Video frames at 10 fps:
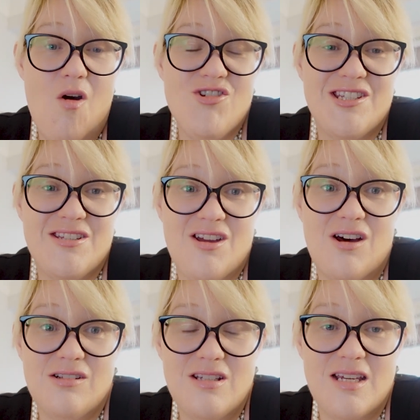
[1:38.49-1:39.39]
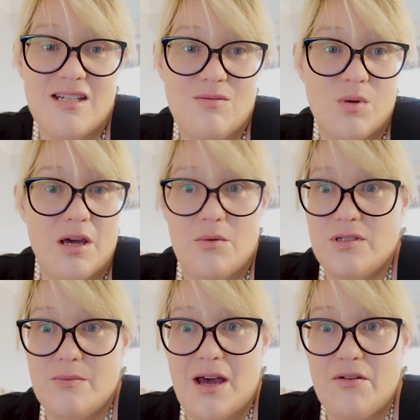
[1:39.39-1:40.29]
started when I
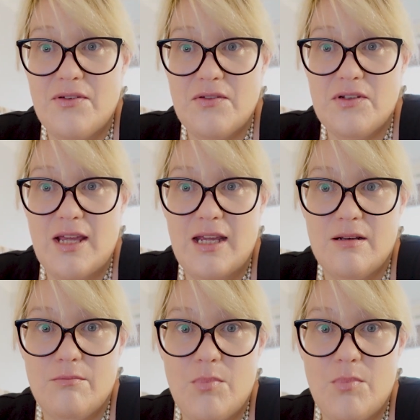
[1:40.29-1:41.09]
was about 15,